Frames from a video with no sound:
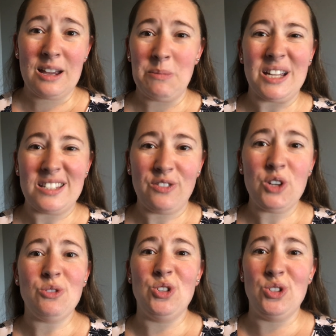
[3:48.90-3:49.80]
Because if
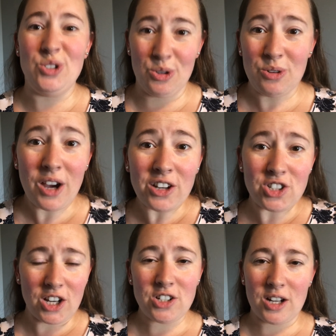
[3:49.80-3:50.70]
you do not
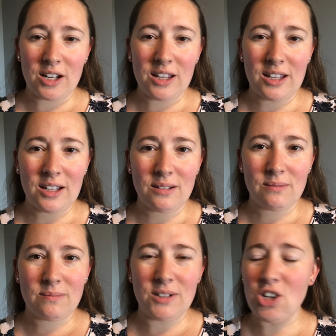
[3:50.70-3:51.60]
change anything,
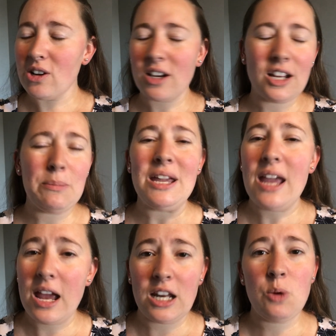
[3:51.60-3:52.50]
you're not going to be
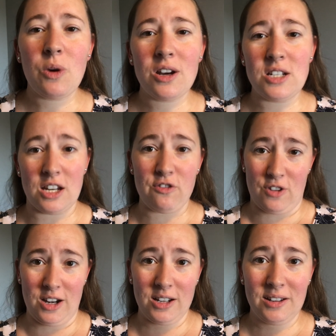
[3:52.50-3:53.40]
anywhere
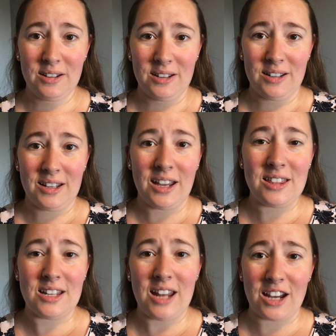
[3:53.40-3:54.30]
different
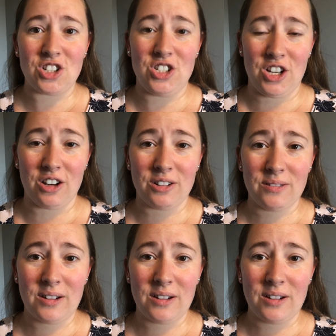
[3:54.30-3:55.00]
in the next year.